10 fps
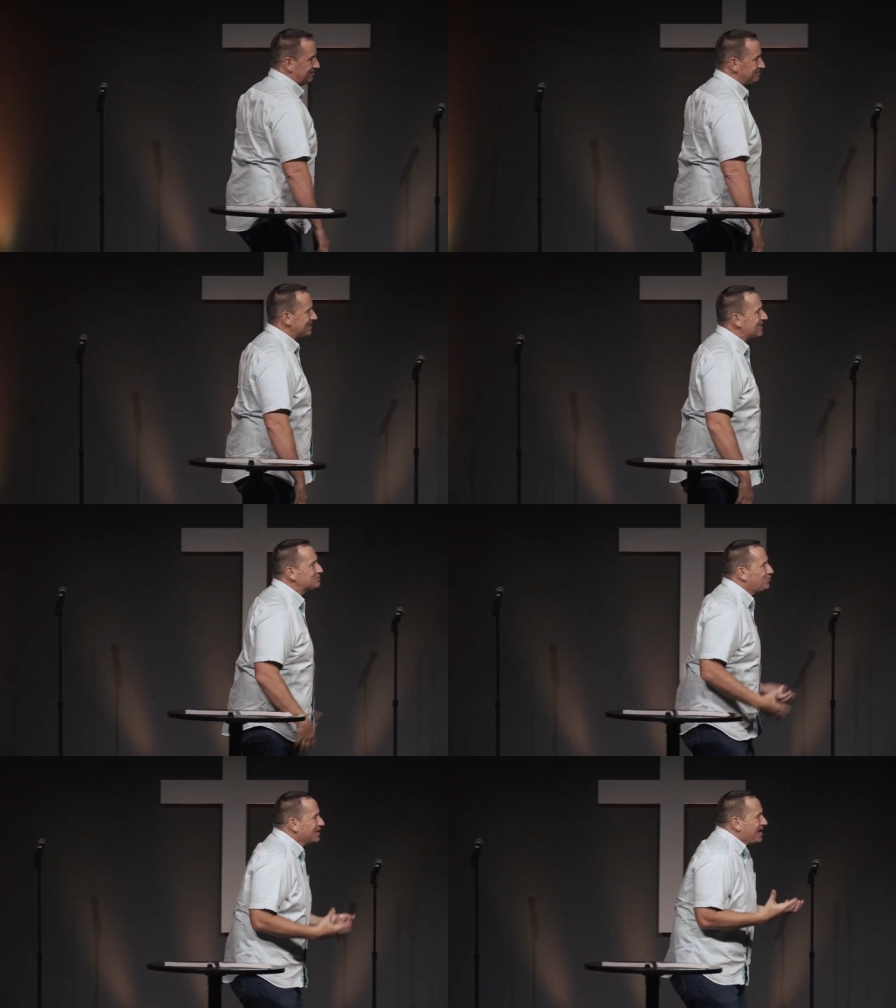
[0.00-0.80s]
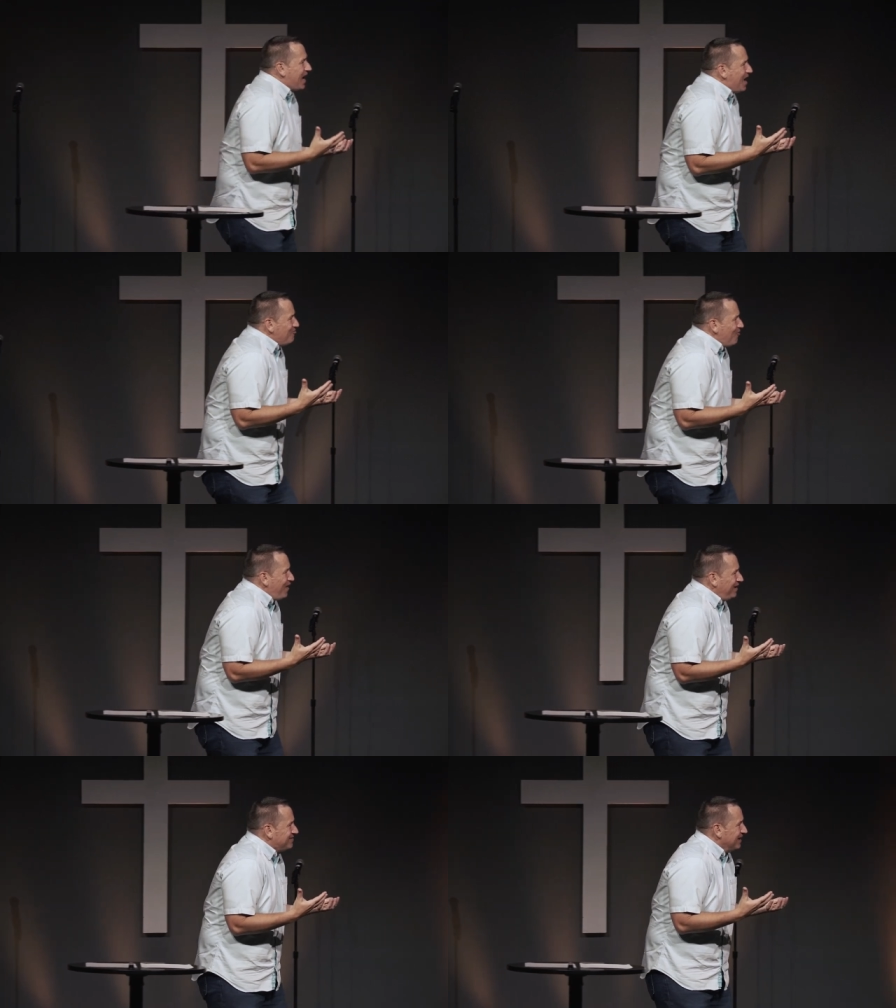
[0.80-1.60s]
And that's what God
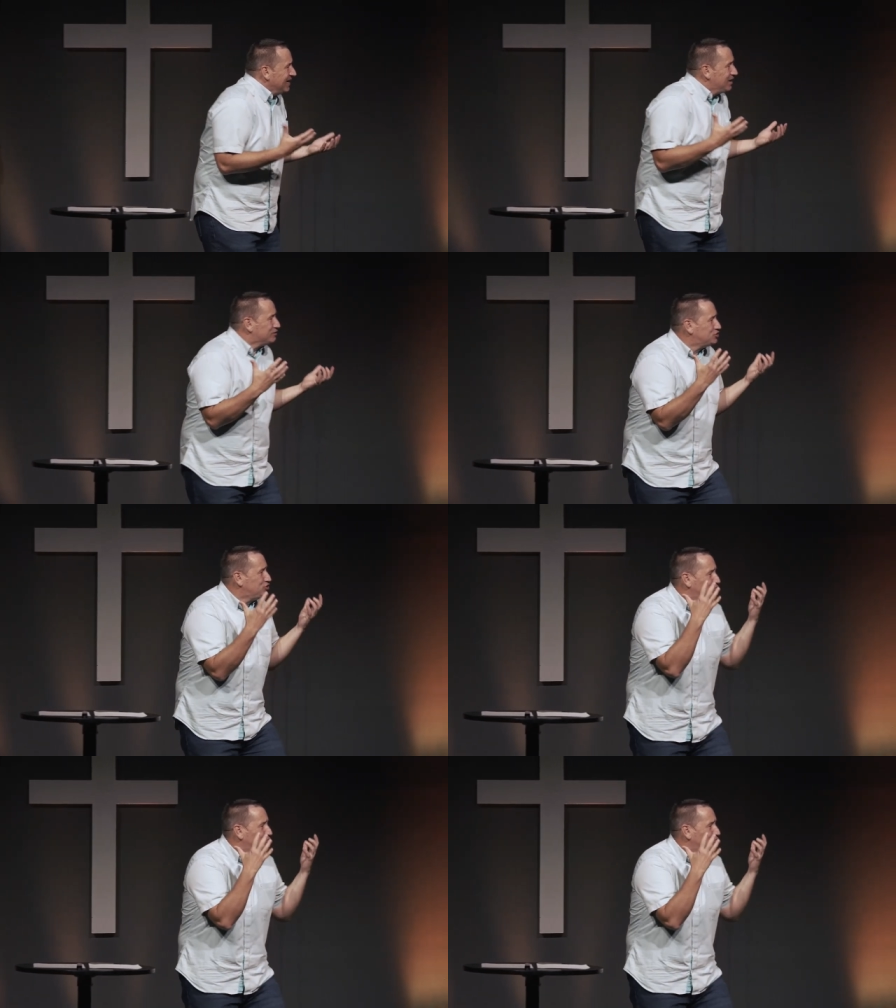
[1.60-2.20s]
wants. He goes, You